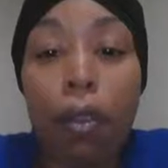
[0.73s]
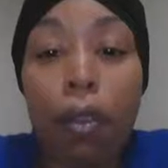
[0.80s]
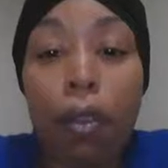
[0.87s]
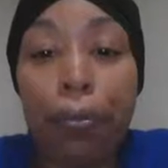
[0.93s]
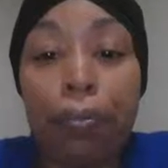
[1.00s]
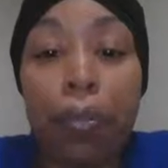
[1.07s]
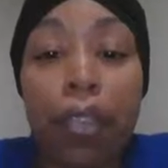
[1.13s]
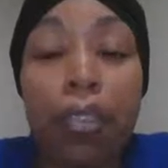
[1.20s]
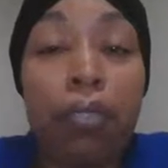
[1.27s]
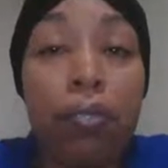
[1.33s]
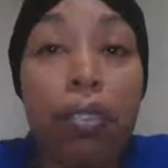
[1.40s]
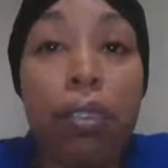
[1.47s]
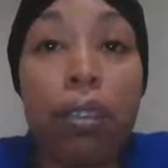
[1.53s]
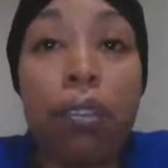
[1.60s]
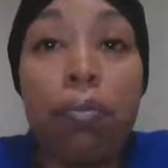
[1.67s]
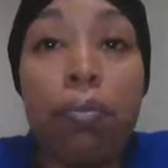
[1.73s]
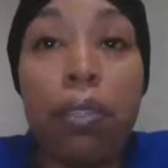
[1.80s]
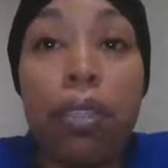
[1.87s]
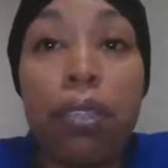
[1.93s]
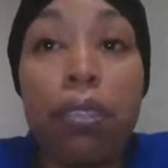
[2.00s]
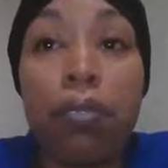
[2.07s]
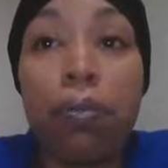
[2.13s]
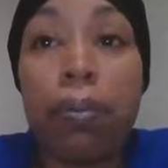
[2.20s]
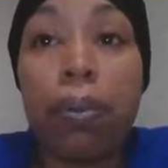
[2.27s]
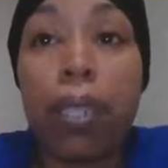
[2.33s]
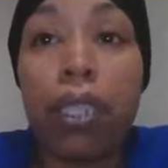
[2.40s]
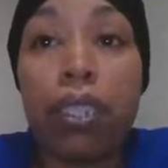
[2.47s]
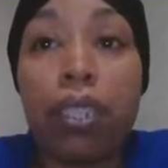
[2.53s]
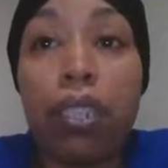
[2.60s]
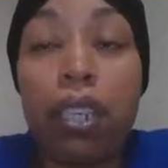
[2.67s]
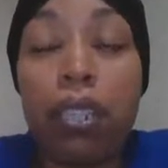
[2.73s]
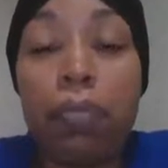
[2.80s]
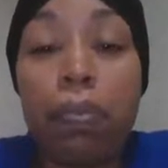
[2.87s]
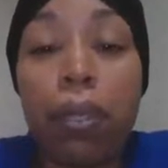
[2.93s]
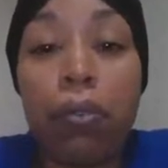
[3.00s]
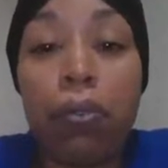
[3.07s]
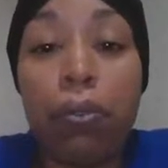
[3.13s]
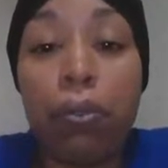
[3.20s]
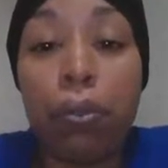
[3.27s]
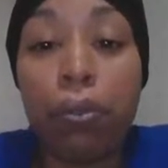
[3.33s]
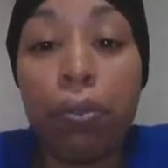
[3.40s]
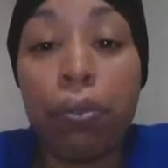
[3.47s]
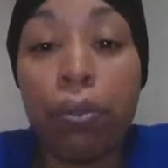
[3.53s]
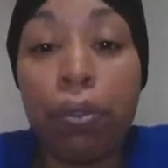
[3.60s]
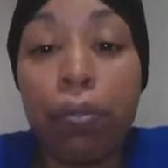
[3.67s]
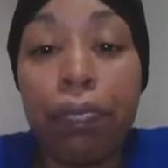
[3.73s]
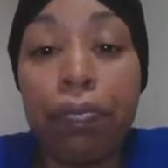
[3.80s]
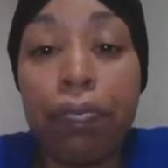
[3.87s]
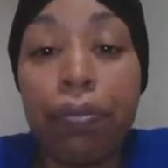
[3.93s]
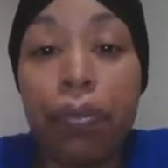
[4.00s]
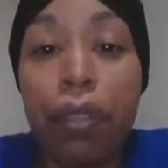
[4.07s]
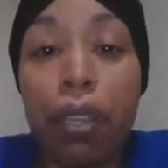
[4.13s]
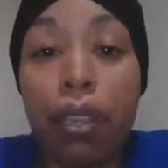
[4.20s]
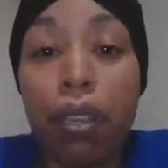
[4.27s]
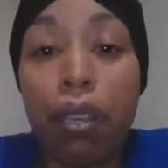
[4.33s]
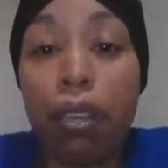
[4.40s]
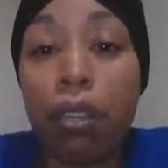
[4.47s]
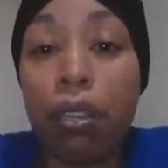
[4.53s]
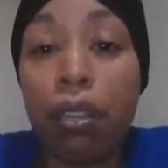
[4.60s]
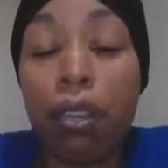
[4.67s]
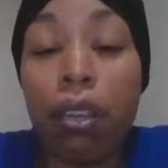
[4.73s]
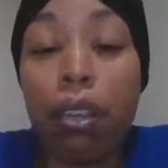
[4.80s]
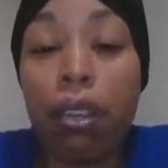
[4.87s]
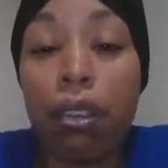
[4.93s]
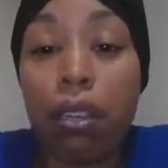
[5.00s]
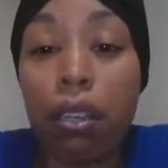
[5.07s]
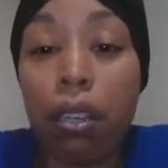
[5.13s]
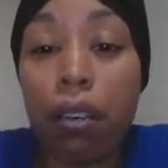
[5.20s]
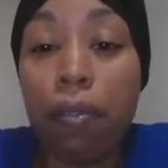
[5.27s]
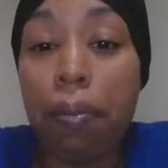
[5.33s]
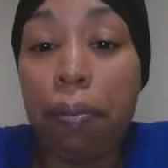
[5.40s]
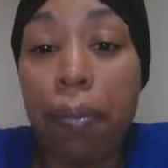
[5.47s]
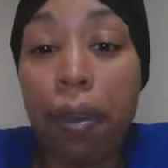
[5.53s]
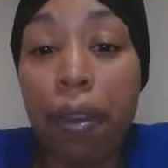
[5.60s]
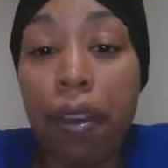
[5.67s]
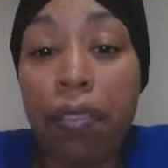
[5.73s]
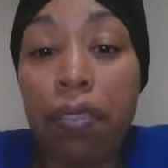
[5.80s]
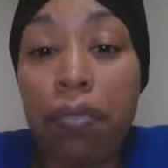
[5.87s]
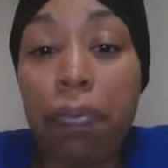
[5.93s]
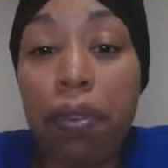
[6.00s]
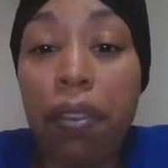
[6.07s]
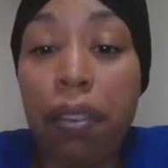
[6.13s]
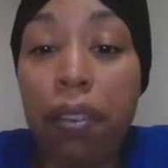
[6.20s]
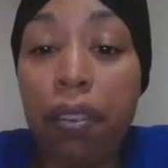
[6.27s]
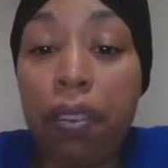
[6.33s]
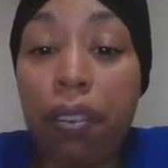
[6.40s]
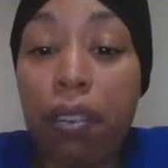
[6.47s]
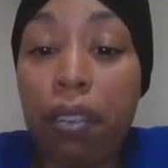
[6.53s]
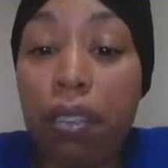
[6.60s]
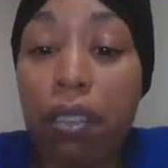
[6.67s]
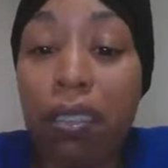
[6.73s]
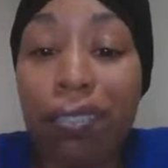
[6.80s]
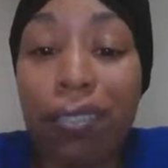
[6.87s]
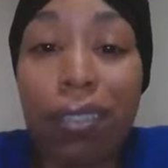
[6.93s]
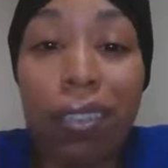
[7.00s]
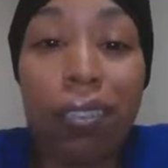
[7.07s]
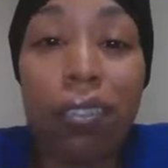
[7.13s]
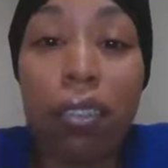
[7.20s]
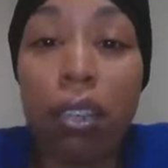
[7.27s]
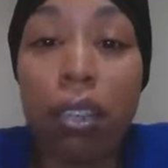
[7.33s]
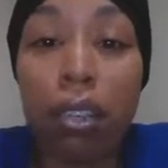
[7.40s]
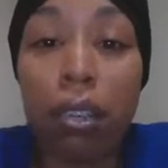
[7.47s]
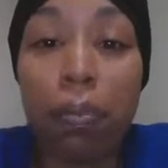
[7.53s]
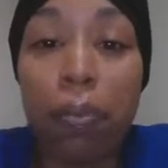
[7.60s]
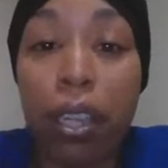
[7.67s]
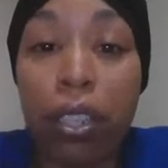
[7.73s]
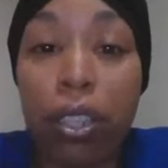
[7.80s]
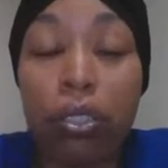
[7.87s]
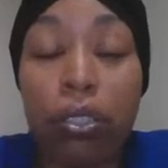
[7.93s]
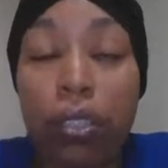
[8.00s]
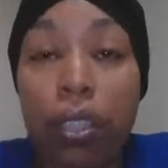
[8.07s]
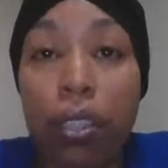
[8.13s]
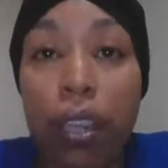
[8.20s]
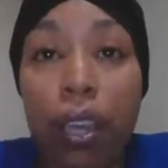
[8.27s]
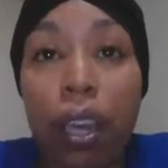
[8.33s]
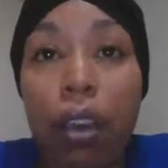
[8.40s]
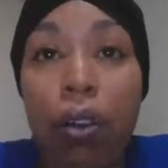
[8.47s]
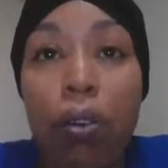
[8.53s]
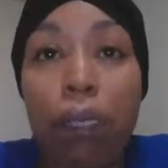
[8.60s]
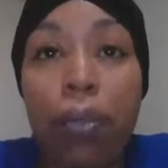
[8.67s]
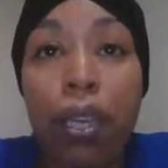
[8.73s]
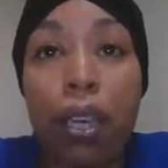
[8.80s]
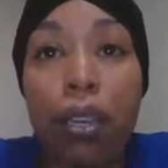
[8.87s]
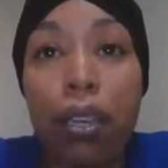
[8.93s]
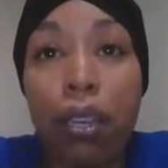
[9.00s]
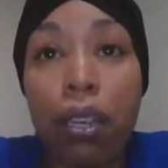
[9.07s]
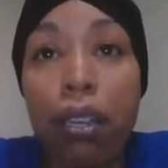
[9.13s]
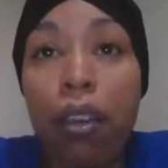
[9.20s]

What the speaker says: Based on the discrimination that's been going on, the government has been intentionally making sure that they can hold me under.